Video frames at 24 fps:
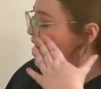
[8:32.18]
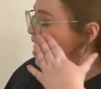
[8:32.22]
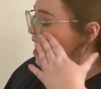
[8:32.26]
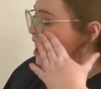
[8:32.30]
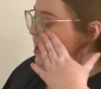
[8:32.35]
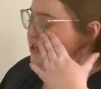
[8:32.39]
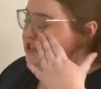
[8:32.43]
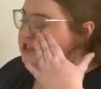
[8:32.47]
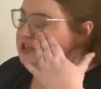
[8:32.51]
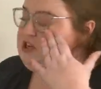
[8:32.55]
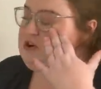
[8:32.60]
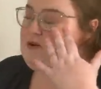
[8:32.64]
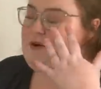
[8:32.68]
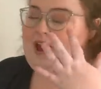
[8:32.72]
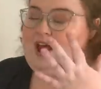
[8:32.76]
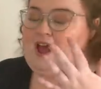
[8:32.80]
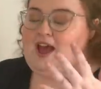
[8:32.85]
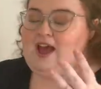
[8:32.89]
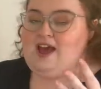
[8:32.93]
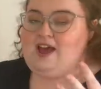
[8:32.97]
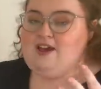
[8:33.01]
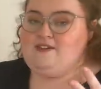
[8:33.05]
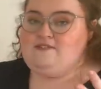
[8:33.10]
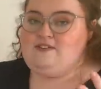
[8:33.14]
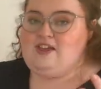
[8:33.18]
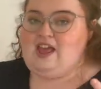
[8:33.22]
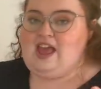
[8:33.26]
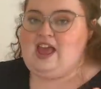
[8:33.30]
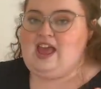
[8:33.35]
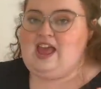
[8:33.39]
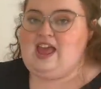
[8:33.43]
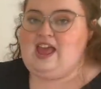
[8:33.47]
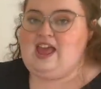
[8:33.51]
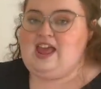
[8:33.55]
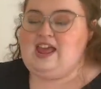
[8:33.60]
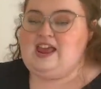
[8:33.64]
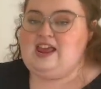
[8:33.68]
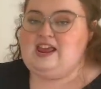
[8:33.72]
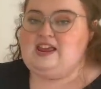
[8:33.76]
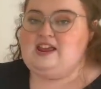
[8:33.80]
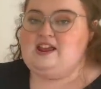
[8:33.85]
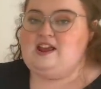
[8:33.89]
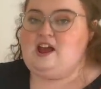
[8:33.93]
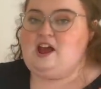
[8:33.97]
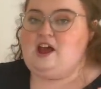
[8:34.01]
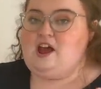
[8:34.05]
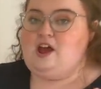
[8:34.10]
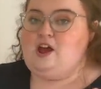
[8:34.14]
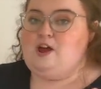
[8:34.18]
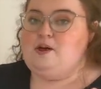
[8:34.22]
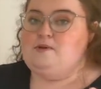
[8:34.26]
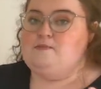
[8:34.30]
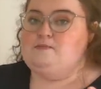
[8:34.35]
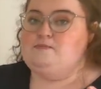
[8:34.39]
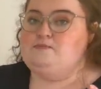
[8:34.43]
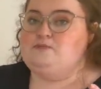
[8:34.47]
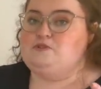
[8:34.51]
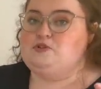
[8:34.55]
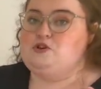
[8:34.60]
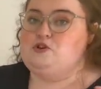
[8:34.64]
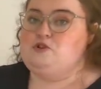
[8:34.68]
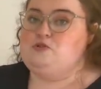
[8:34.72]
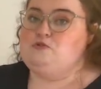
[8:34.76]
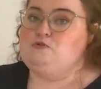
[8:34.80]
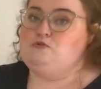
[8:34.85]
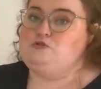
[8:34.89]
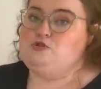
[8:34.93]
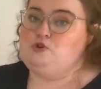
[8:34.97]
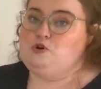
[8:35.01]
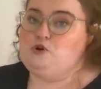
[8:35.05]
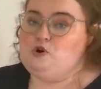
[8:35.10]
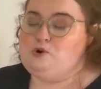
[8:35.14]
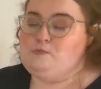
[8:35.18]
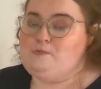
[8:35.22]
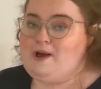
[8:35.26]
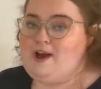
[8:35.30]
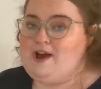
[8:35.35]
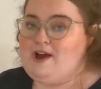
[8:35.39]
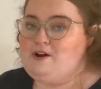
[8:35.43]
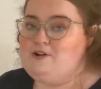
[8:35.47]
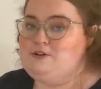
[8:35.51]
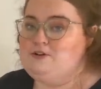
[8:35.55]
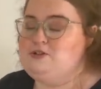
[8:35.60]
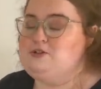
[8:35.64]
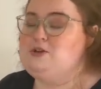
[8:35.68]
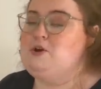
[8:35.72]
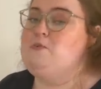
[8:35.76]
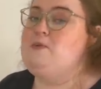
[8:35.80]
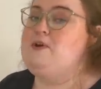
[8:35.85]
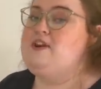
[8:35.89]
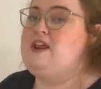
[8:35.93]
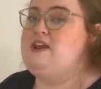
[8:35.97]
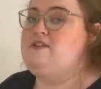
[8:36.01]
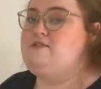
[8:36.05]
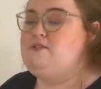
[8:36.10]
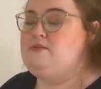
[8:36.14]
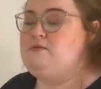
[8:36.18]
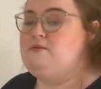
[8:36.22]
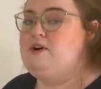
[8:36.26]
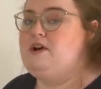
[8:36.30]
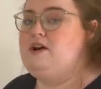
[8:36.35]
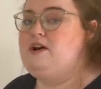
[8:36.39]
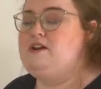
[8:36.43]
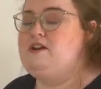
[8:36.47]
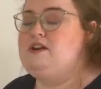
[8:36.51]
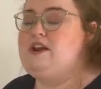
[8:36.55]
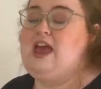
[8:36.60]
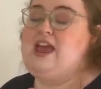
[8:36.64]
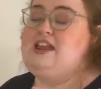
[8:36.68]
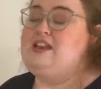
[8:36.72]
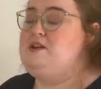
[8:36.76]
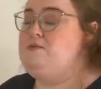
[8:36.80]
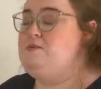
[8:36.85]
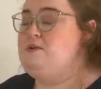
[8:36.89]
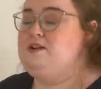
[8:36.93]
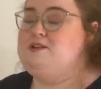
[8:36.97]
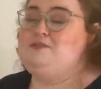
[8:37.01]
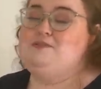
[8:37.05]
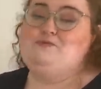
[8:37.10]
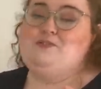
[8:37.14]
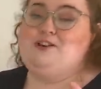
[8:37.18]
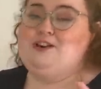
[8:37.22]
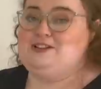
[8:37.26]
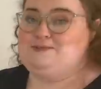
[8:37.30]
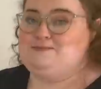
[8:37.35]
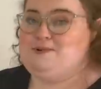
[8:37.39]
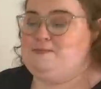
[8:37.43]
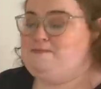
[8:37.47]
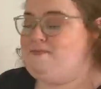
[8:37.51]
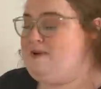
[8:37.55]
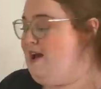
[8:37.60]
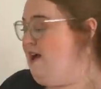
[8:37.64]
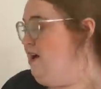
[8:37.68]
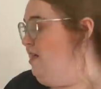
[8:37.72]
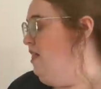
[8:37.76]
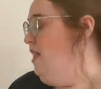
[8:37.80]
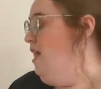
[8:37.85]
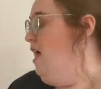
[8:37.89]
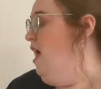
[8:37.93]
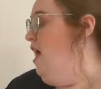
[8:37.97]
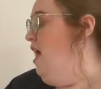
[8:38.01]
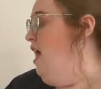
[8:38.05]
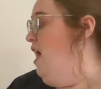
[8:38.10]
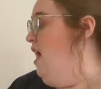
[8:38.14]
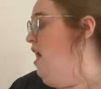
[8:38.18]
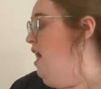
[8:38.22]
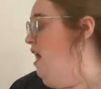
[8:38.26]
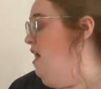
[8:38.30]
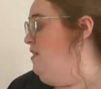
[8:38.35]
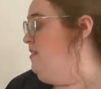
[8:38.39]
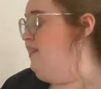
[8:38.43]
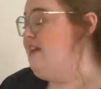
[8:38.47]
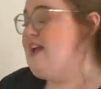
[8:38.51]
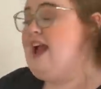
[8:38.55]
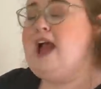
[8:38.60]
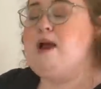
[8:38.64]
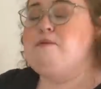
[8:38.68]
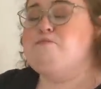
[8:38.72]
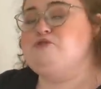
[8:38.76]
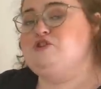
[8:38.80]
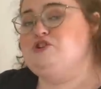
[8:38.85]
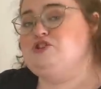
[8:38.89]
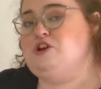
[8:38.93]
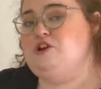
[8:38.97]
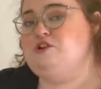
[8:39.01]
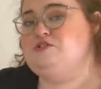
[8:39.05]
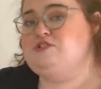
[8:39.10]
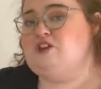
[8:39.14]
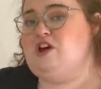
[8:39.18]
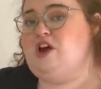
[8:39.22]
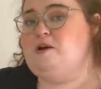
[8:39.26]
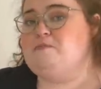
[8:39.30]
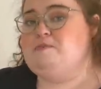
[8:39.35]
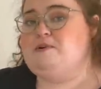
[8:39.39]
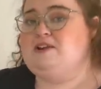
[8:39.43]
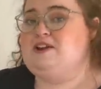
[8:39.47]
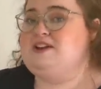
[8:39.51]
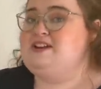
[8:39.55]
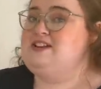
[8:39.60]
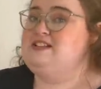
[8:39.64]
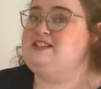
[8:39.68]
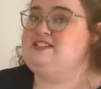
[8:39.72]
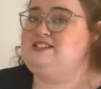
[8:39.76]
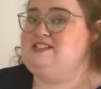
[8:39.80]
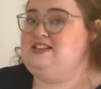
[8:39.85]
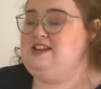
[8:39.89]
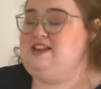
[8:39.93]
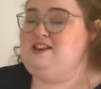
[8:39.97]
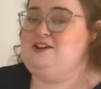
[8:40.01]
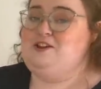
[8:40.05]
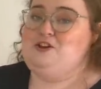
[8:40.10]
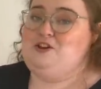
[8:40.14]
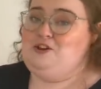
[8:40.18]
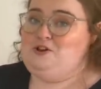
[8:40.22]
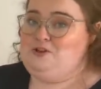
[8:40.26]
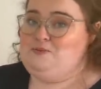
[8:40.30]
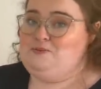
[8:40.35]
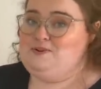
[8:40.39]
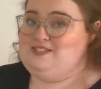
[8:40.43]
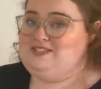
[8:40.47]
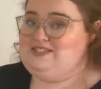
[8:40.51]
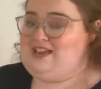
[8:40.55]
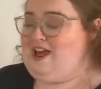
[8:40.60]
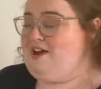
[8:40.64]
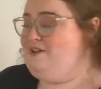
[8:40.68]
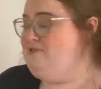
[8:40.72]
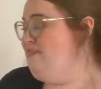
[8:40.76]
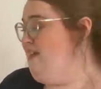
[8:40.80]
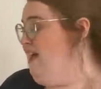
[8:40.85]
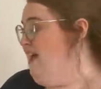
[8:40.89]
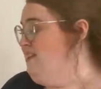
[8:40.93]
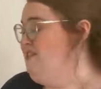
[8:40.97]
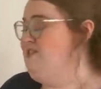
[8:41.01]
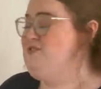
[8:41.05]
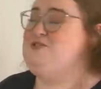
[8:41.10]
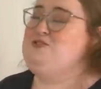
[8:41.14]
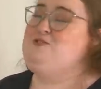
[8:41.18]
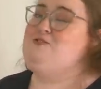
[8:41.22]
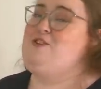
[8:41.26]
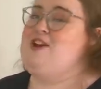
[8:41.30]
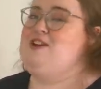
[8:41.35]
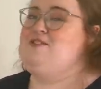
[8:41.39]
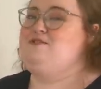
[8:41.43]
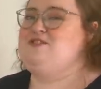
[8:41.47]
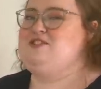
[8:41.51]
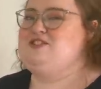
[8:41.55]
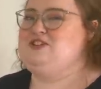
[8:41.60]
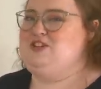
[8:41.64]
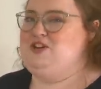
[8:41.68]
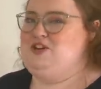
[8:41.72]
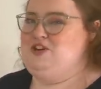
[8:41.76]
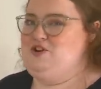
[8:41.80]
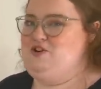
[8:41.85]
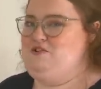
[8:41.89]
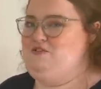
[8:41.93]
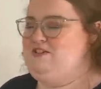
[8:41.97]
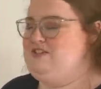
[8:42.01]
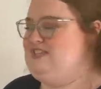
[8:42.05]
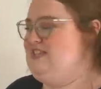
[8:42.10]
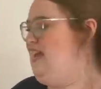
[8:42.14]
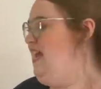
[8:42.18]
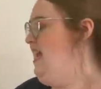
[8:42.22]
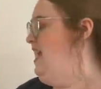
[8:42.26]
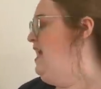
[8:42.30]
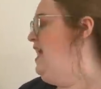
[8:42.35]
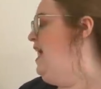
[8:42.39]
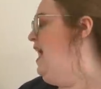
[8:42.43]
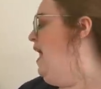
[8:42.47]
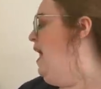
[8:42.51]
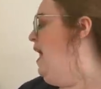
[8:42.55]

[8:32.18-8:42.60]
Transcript: I do have a Google doorbell, so when anyone rings my bell, the camera shows up and I can see who is down there, so it's great for security.